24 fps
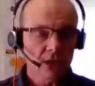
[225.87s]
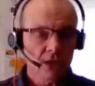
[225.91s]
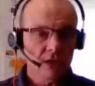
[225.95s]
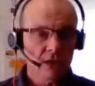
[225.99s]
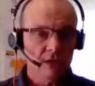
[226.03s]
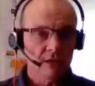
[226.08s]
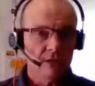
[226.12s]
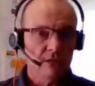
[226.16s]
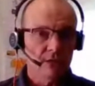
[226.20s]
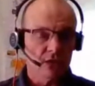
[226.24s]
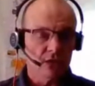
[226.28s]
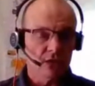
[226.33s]

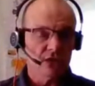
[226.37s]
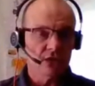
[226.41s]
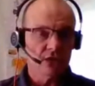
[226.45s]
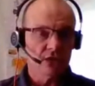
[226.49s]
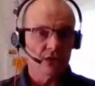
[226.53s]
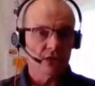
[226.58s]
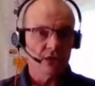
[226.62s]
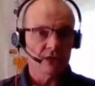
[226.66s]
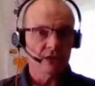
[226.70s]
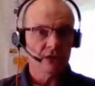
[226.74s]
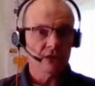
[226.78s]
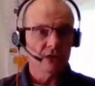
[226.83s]
For
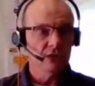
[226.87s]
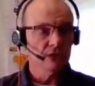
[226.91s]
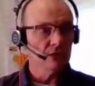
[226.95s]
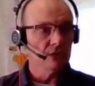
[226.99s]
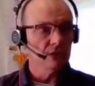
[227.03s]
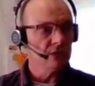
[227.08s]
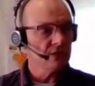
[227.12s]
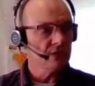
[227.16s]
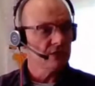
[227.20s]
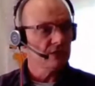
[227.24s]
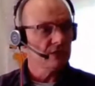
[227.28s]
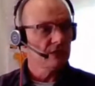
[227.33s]
certain
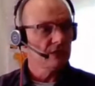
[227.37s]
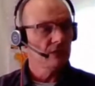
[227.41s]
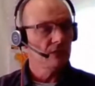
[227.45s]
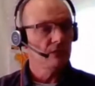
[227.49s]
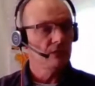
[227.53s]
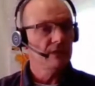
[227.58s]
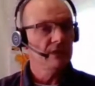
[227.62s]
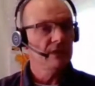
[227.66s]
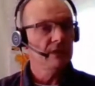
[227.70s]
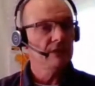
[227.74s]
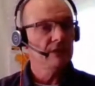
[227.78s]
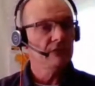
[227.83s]
tools,
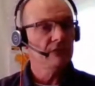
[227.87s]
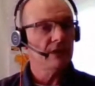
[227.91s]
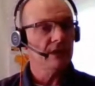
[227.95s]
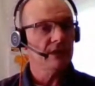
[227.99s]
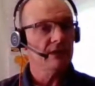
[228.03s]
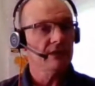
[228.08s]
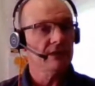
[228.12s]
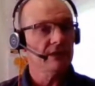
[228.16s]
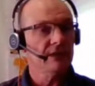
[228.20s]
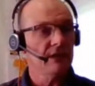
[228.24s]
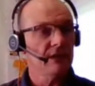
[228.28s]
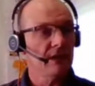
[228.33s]
we
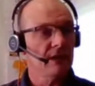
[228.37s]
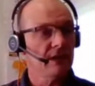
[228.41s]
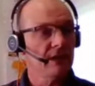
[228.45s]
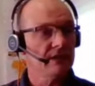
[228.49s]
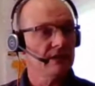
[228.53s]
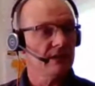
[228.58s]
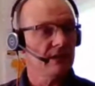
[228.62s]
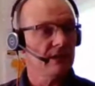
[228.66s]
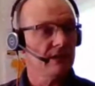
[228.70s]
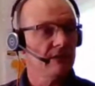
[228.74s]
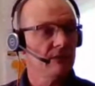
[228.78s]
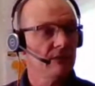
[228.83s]

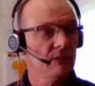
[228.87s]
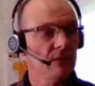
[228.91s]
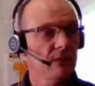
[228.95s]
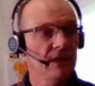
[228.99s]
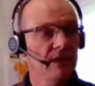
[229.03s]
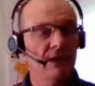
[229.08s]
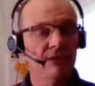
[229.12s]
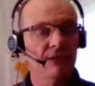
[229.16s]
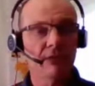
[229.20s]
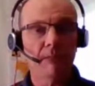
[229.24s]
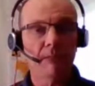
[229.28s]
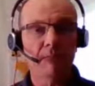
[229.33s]
recognize then we
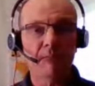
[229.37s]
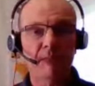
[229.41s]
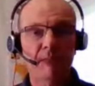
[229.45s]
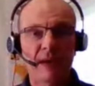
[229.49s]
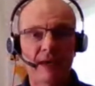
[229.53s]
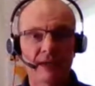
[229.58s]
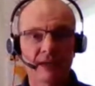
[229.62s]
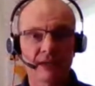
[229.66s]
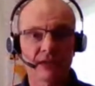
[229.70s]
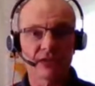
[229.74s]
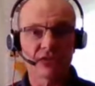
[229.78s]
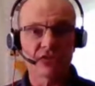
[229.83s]
have a
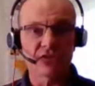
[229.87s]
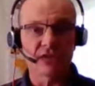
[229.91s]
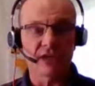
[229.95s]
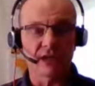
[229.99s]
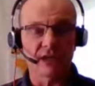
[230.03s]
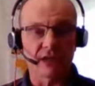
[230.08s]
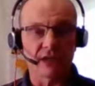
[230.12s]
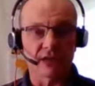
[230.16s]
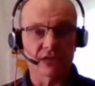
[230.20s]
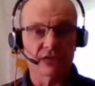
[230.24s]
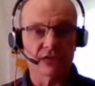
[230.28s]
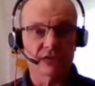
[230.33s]
pattern
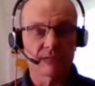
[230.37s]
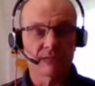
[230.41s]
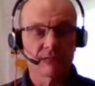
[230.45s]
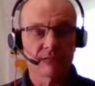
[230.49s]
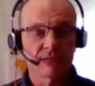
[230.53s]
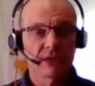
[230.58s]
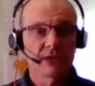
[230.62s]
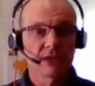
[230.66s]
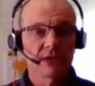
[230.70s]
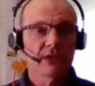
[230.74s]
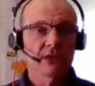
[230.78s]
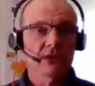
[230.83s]
change
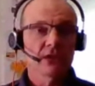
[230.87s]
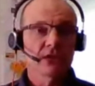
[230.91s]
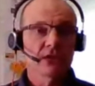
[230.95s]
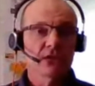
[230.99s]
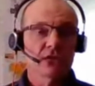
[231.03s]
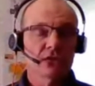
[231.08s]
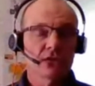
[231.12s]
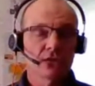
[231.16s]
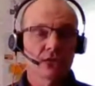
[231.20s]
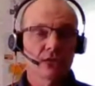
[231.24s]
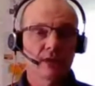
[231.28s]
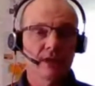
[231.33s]

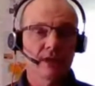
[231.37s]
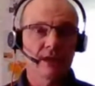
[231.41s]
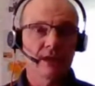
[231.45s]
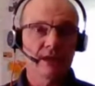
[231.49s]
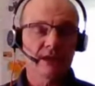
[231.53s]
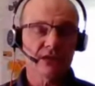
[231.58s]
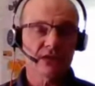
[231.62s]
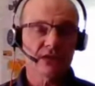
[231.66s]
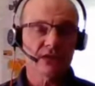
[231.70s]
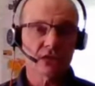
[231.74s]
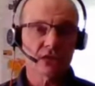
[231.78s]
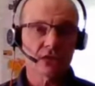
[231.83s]
so
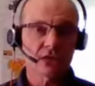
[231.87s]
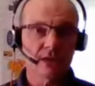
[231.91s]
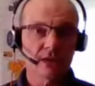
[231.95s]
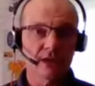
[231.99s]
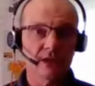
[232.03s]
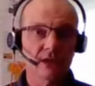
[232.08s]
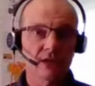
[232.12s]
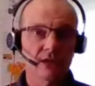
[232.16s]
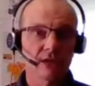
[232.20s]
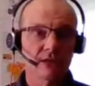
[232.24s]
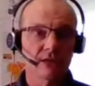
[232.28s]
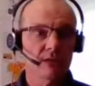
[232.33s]
in the
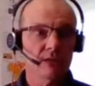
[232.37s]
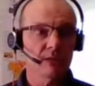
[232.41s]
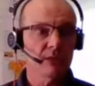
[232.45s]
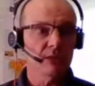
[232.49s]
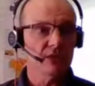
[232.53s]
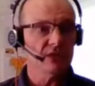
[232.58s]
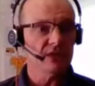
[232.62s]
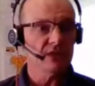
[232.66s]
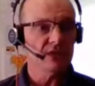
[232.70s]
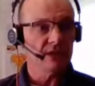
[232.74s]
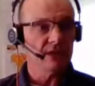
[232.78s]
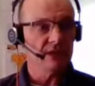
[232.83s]
screen of the
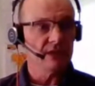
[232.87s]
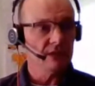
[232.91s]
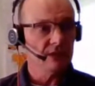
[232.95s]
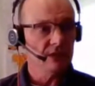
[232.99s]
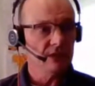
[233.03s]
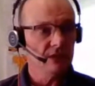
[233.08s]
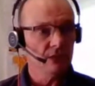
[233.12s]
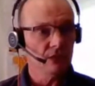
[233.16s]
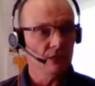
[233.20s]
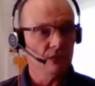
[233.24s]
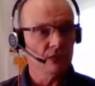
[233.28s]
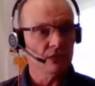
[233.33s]
machine,
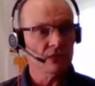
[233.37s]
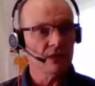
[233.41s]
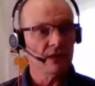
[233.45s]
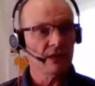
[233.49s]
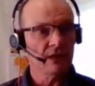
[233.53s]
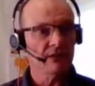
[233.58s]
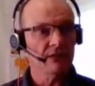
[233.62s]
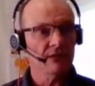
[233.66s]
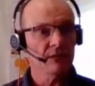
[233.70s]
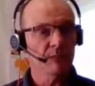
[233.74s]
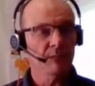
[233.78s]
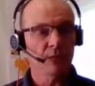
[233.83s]
you also
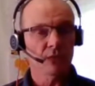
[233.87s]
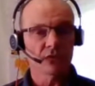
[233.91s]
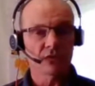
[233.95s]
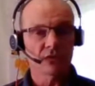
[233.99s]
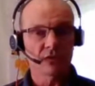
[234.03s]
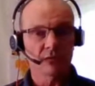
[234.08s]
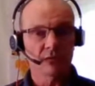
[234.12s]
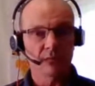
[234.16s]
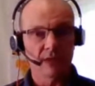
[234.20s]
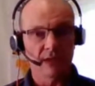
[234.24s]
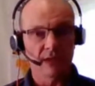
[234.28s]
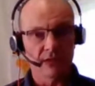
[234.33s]
have the
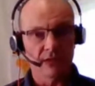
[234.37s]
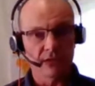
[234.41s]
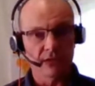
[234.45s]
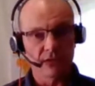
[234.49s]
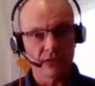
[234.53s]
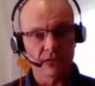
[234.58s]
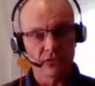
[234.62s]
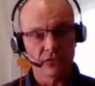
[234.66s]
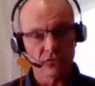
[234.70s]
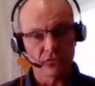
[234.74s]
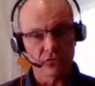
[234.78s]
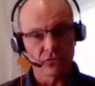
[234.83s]

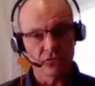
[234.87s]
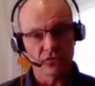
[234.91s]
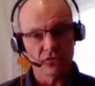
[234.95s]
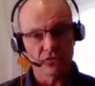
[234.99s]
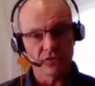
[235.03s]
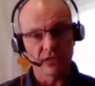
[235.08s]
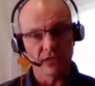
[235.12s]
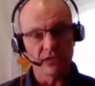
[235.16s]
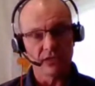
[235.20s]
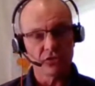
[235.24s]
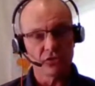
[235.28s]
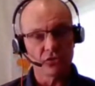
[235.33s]
possibility to
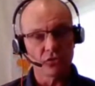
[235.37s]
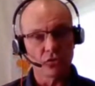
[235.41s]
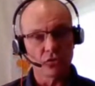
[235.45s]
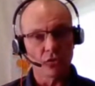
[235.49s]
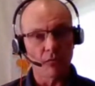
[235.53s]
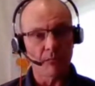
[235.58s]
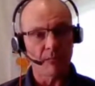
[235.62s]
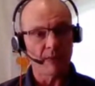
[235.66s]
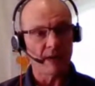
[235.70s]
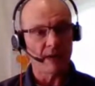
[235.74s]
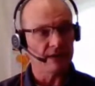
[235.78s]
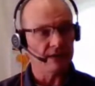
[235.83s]
change
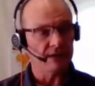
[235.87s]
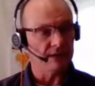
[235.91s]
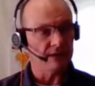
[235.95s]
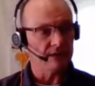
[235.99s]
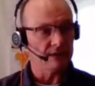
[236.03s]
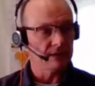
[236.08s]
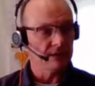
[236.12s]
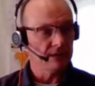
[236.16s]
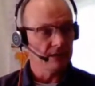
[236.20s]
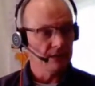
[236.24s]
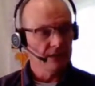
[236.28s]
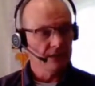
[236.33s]
your pattern.
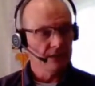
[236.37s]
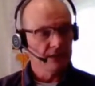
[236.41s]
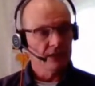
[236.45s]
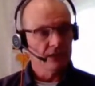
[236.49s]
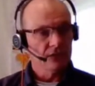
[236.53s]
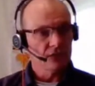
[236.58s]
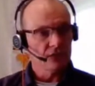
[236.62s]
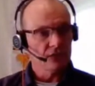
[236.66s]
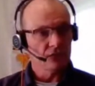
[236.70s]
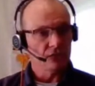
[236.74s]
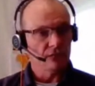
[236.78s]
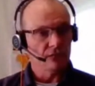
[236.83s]

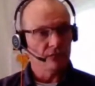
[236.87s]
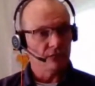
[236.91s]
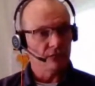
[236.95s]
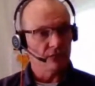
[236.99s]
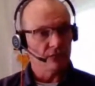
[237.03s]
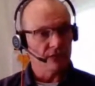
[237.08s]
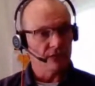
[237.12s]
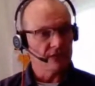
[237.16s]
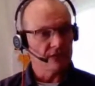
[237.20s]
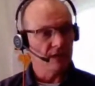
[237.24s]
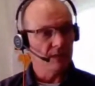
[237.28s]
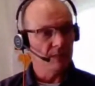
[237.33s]
So
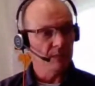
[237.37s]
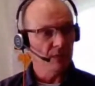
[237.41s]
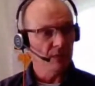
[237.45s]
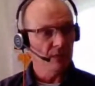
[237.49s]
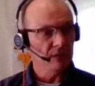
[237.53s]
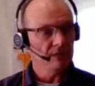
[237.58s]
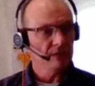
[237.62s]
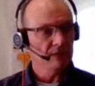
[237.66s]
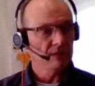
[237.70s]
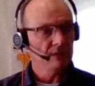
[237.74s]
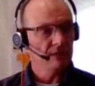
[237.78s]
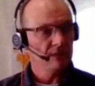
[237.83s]
for
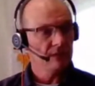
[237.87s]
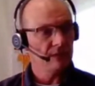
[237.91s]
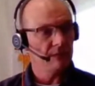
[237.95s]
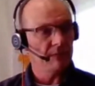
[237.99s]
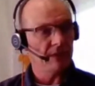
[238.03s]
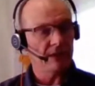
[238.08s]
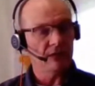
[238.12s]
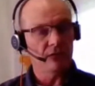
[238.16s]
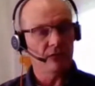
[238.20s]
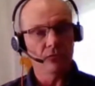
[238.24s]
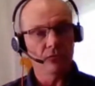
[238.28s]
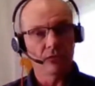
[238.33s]
example, the
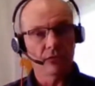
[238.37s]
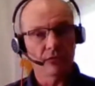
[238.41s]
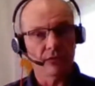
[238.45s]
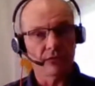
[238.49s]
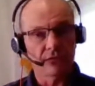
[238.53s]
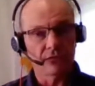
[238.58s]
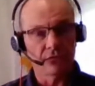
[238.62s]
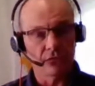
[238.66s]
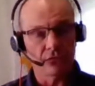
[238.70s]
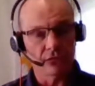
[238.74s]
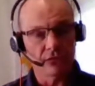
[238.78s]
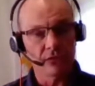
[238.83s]
backhoe
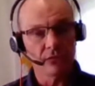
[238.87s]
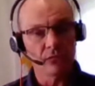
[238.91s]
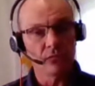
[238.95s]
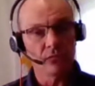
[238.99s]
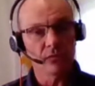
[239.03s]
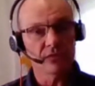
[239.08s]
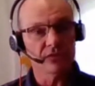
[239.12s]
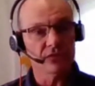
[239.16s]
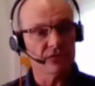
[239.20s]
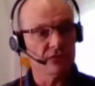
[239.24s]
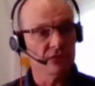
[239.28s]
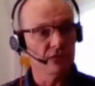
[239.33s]
130,
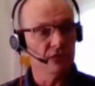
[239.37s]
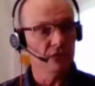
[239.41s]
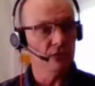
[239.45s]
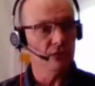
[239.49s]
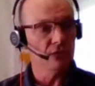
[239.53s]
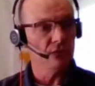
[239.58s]
which is a new